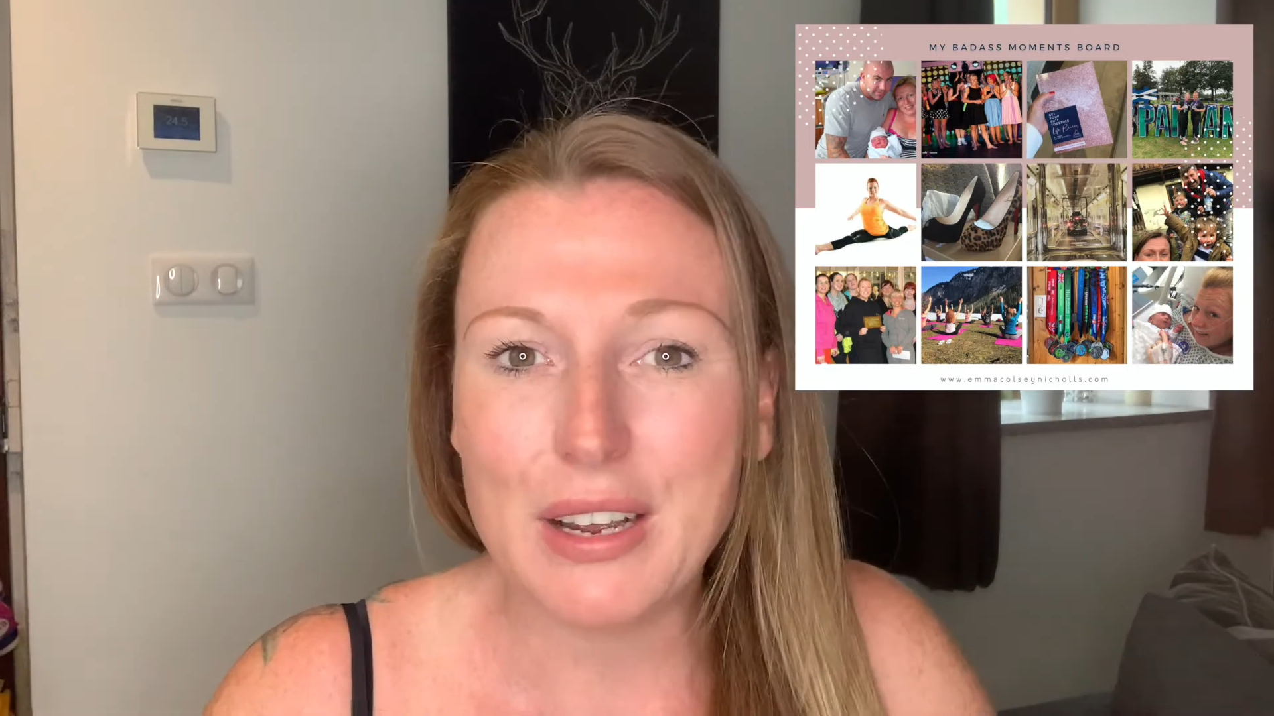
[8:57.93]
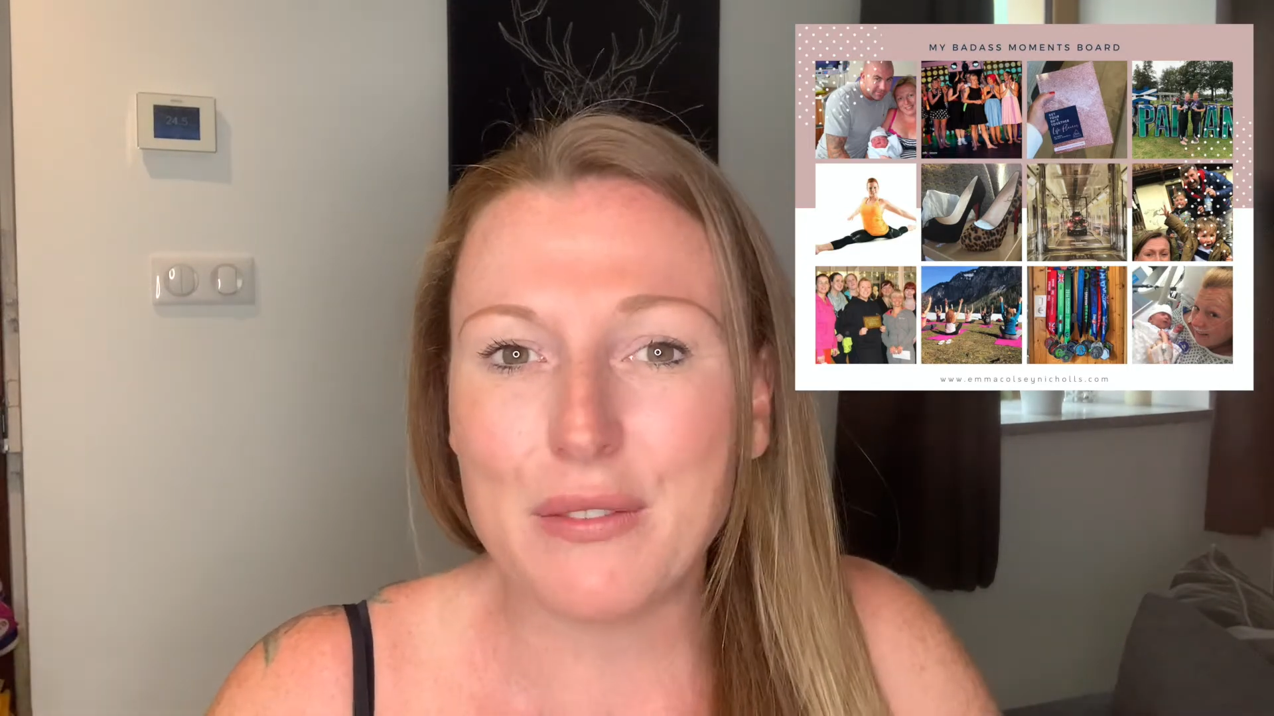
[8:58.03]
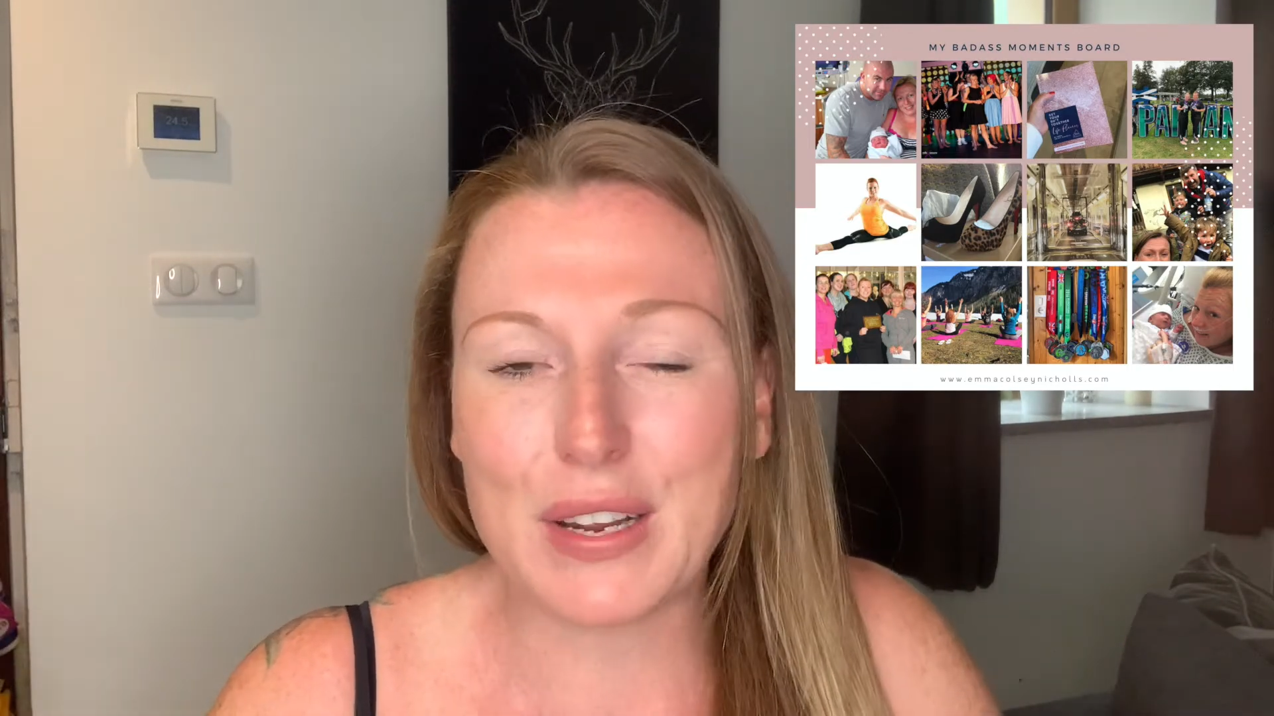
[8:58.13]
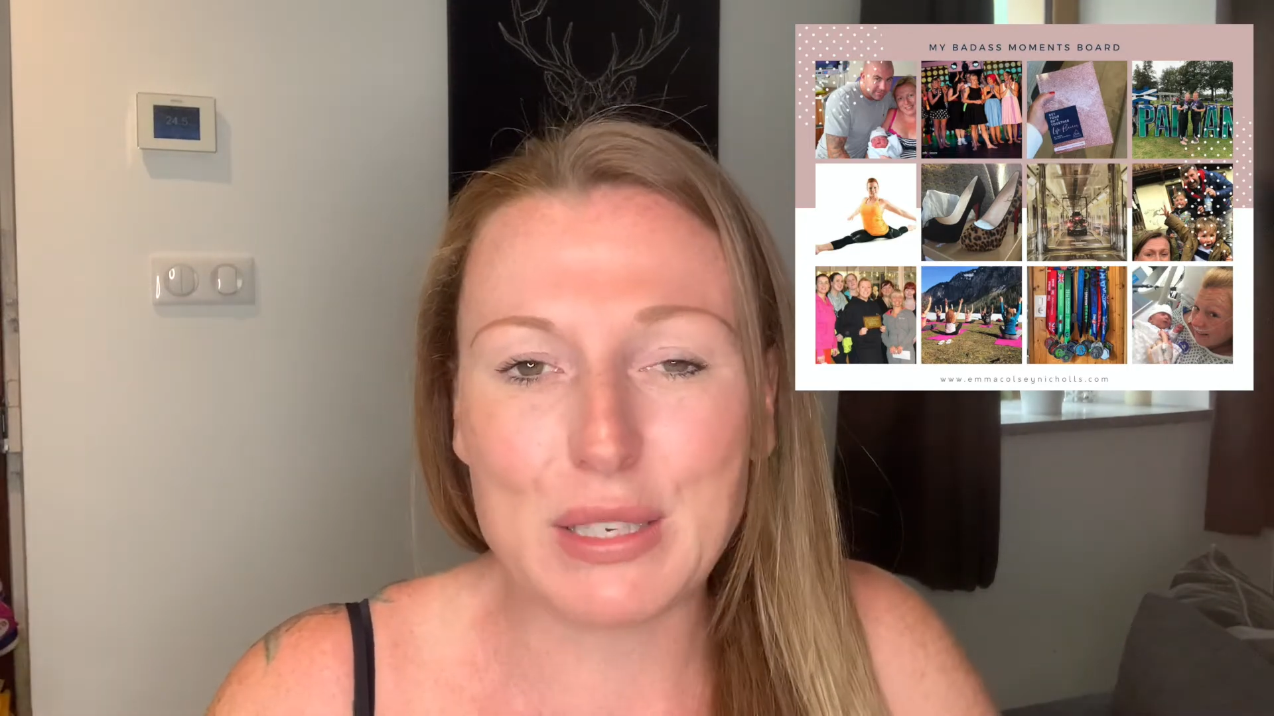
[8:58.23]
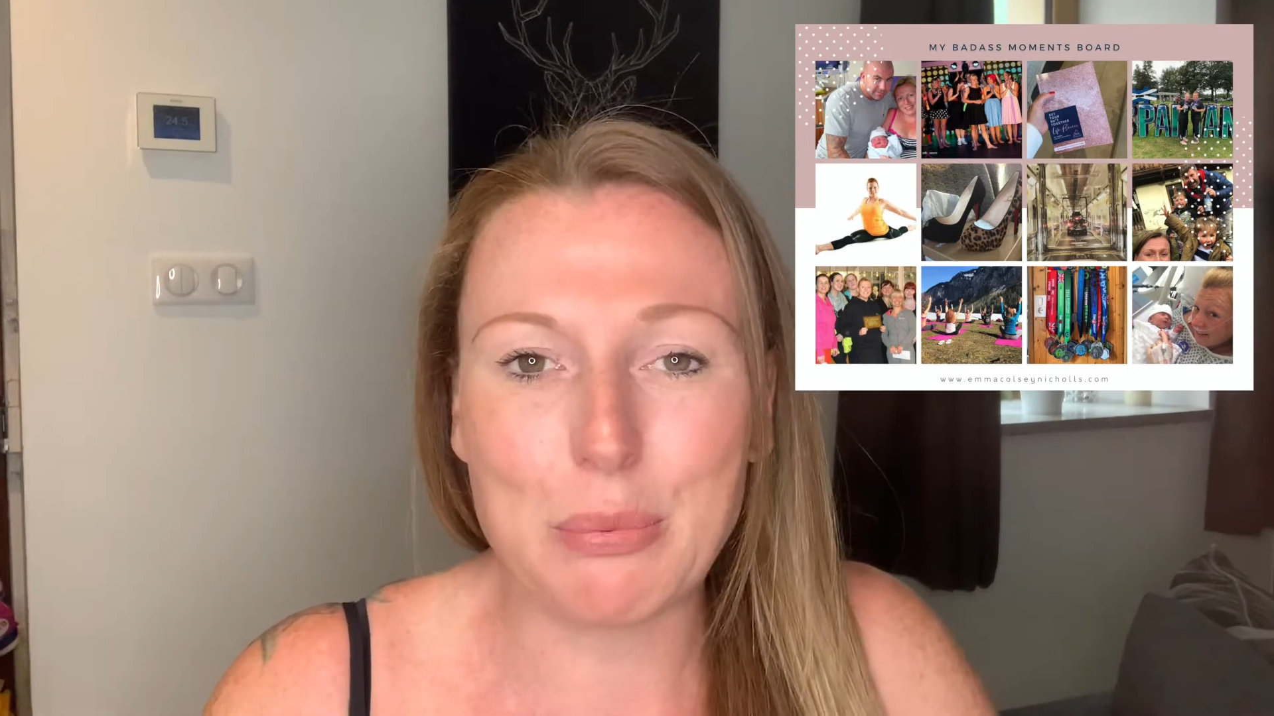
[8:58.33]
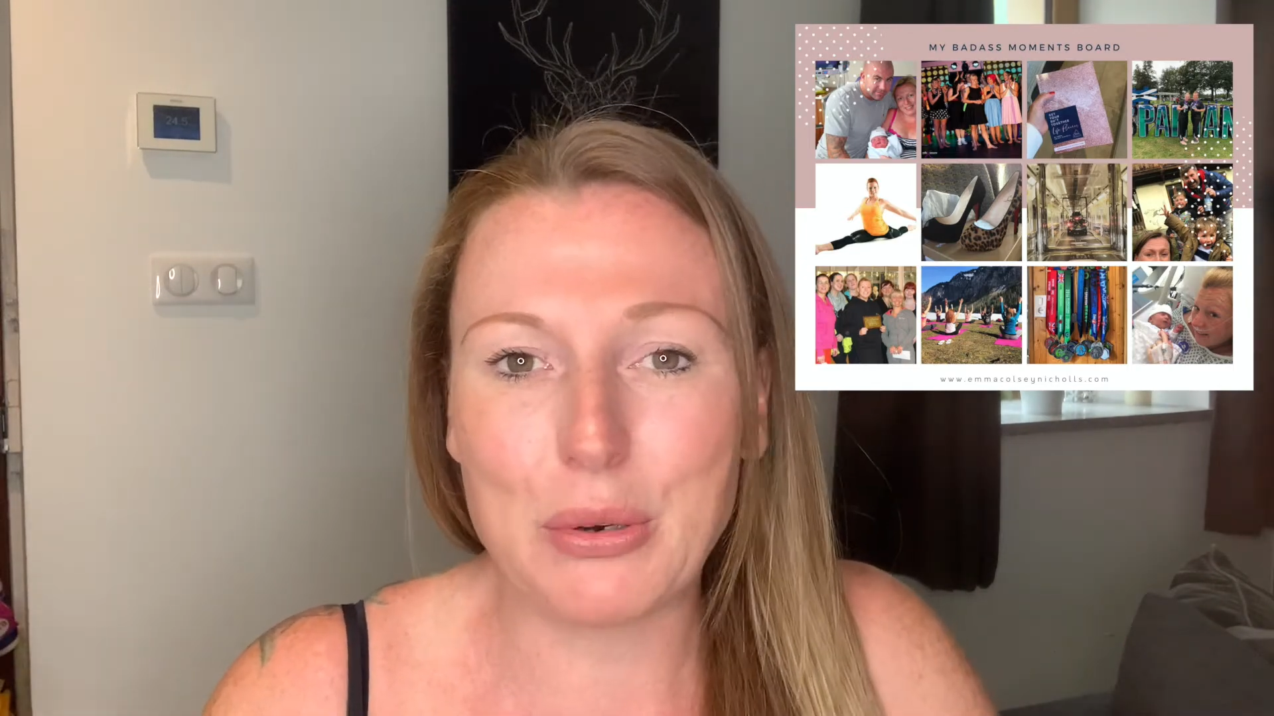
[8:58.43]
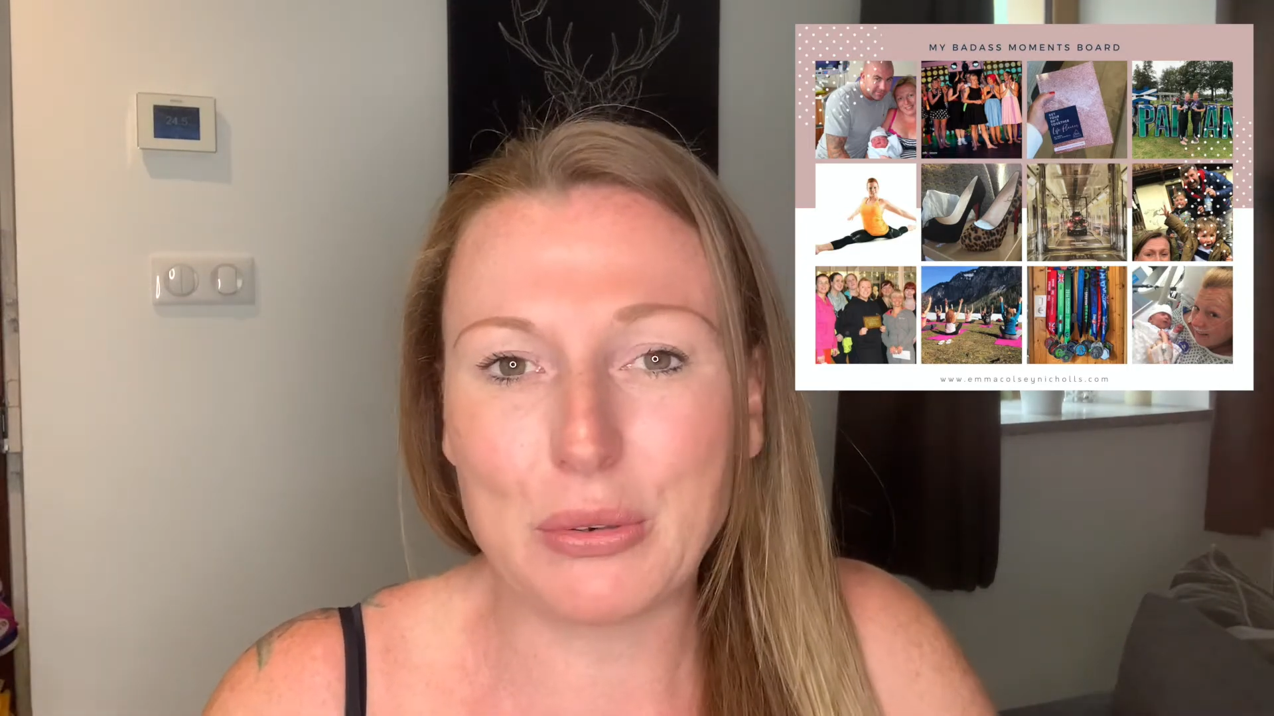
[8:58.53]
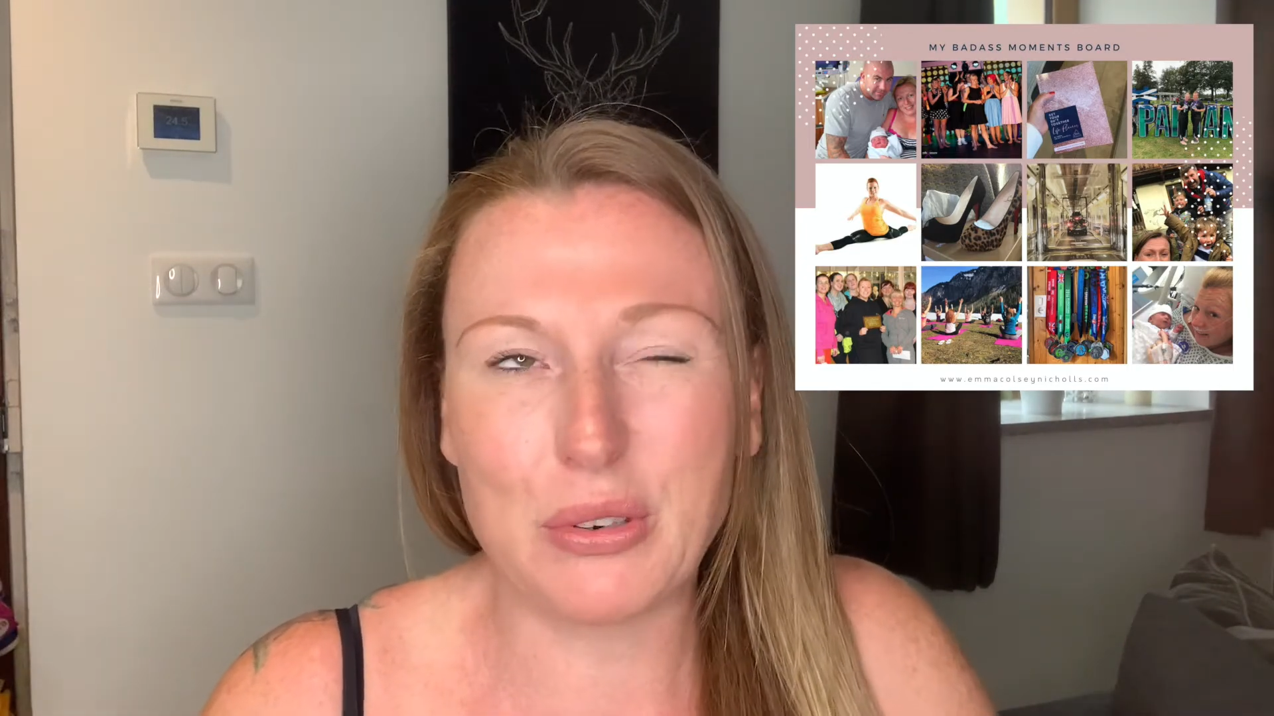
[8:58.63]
Facebook